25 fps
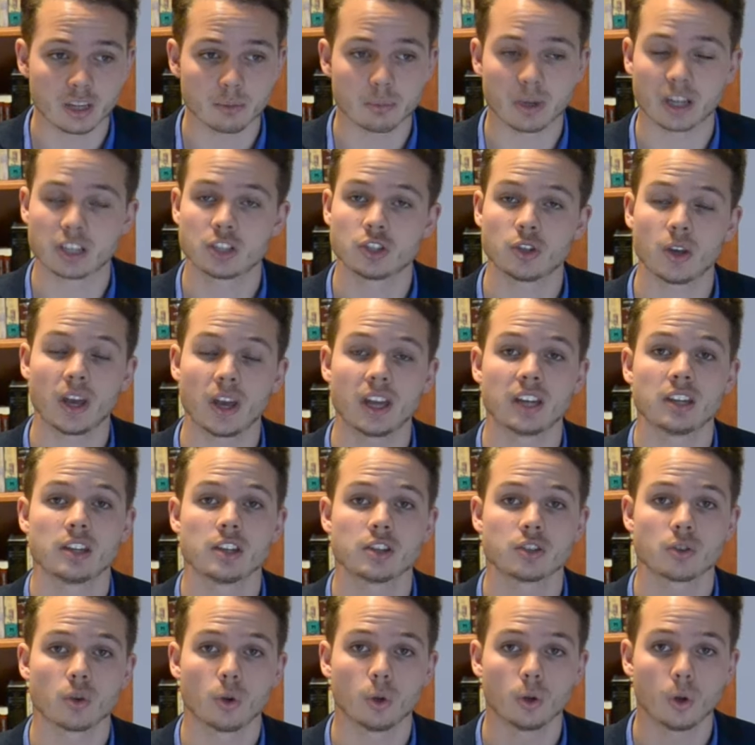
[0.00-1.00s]
But to end
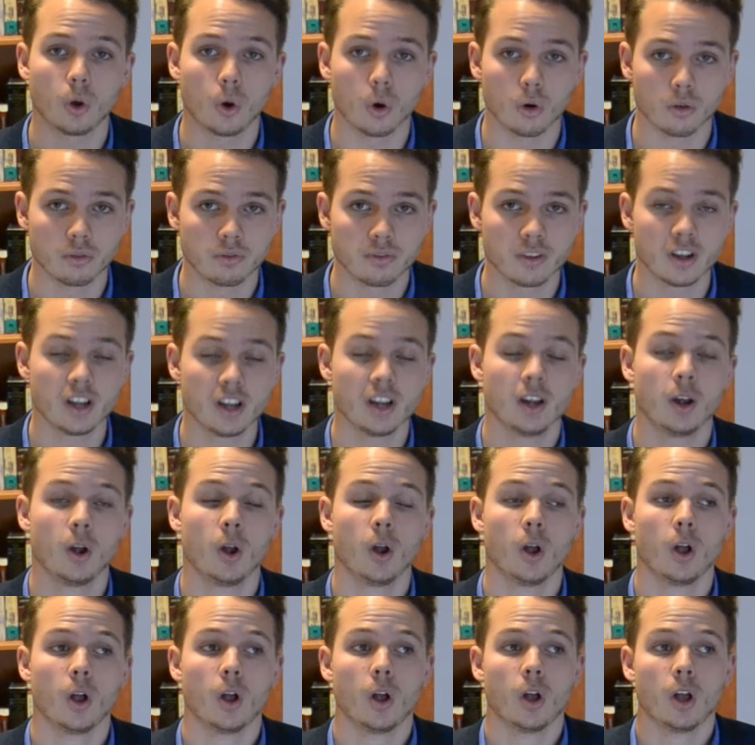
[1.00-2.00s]
this all off,
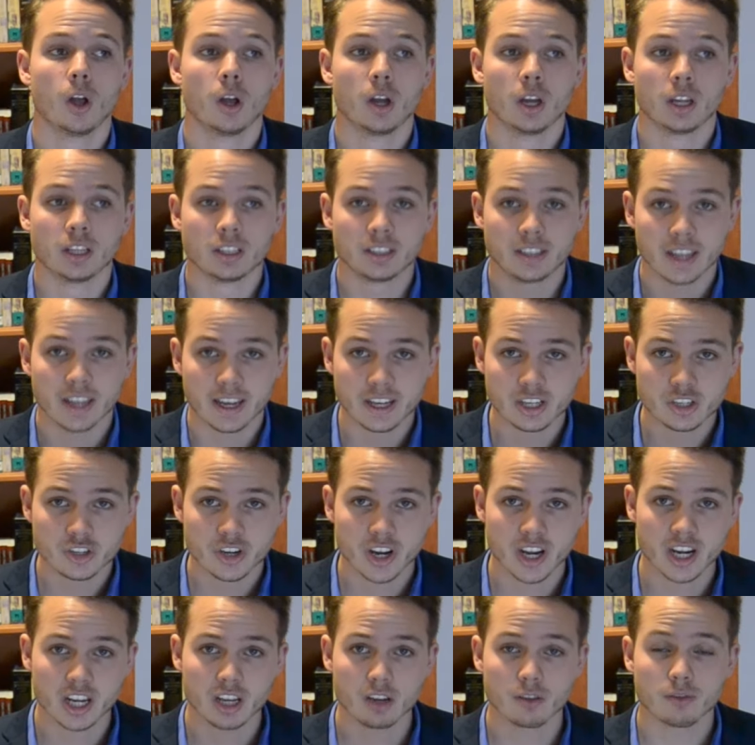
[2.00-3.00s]
day
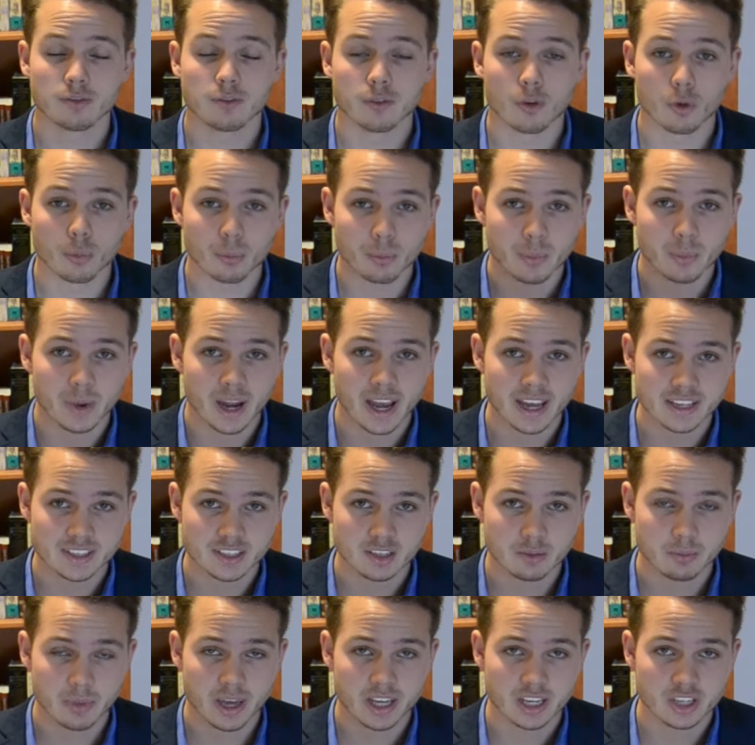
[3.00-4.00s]
trading for
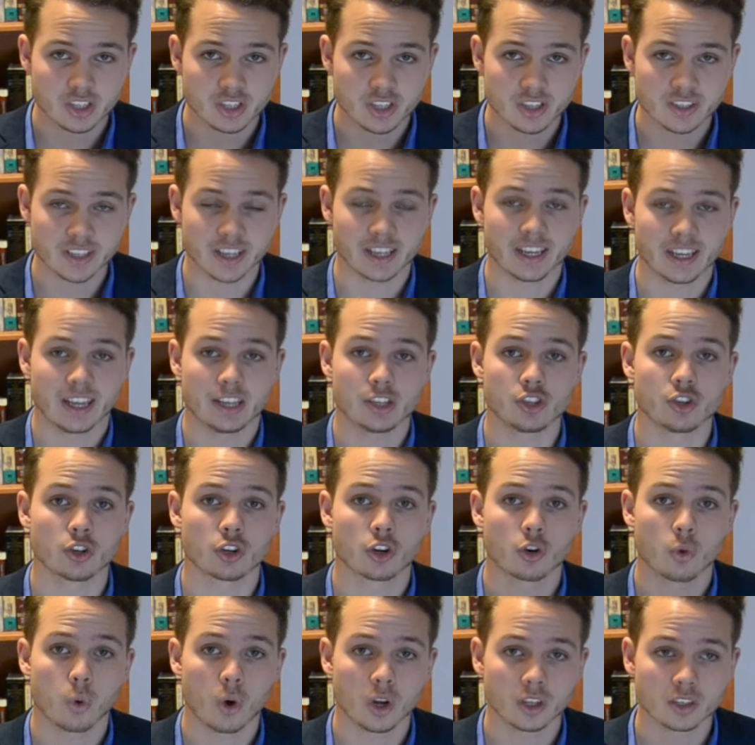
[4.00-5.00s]
asset managers, unless you're a
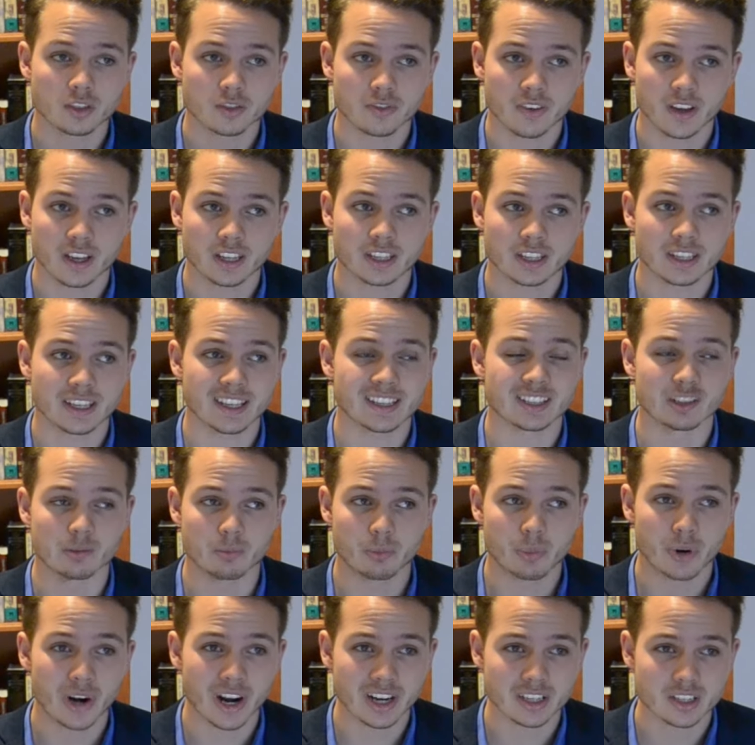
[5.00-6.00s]
quant fund, isn't
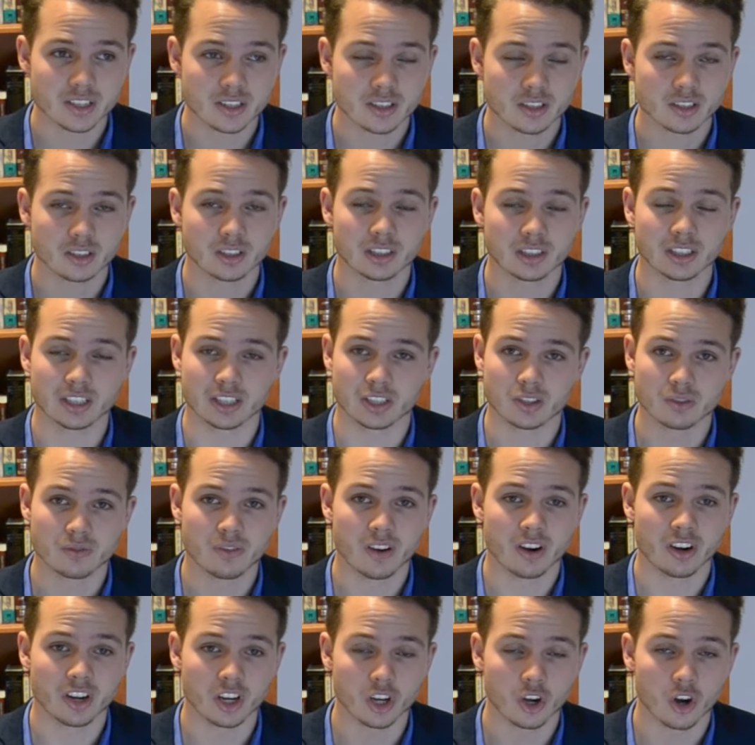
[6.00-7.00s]
practical and is
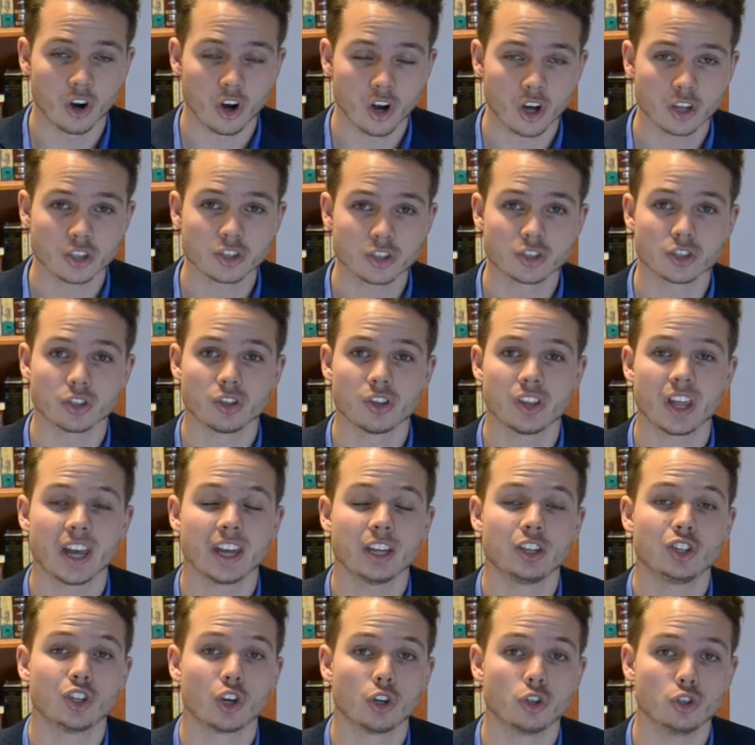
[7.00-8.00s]
very hard, so they
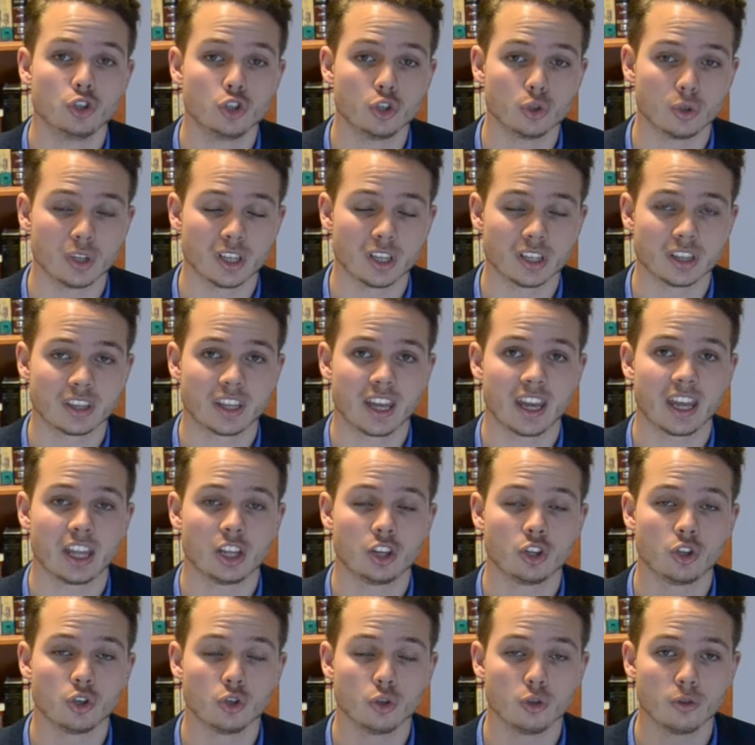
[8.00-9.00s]
don't do it. They
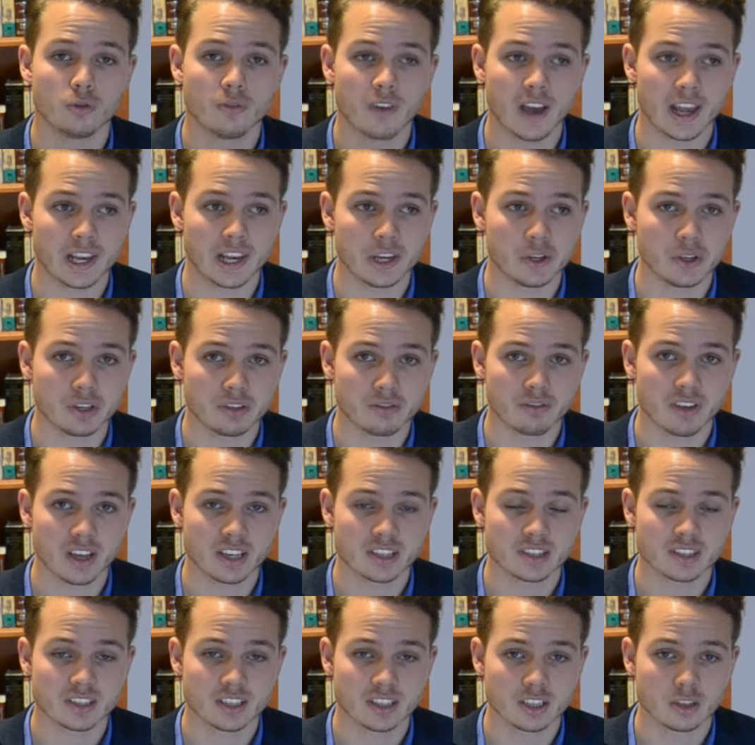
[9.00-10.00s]
do value
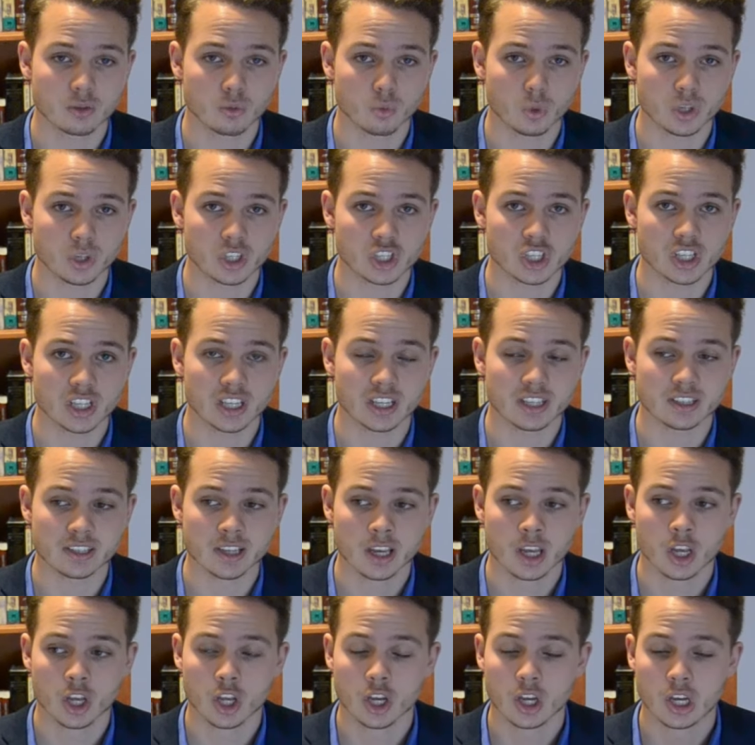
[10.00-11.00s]
investing, which is
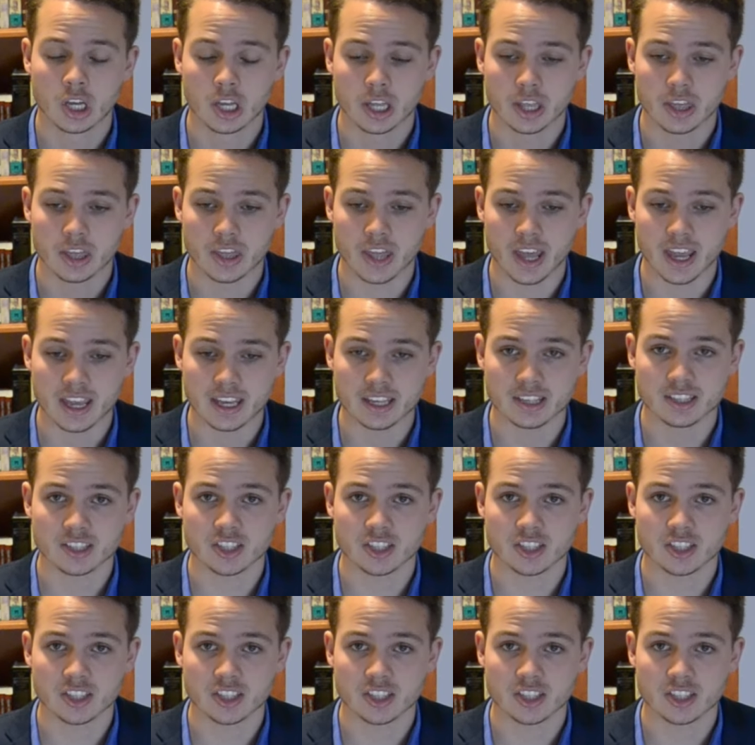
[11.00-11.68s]
they